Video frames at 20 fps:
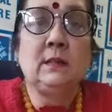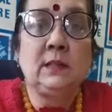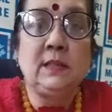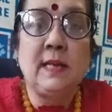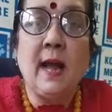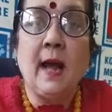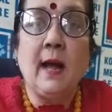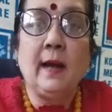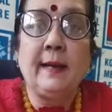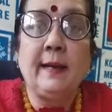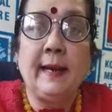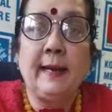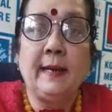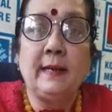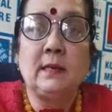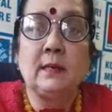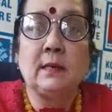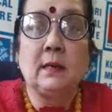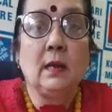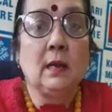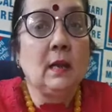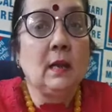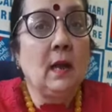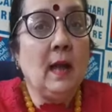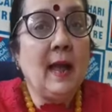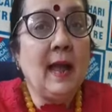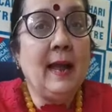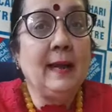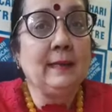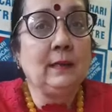target
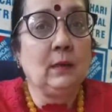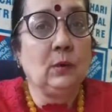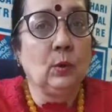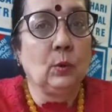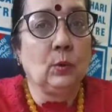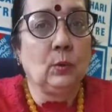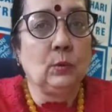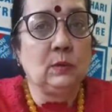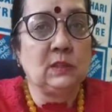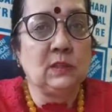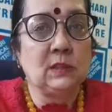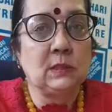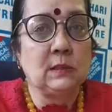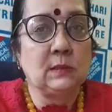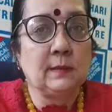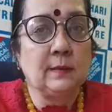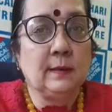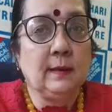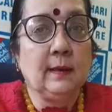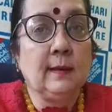and goals?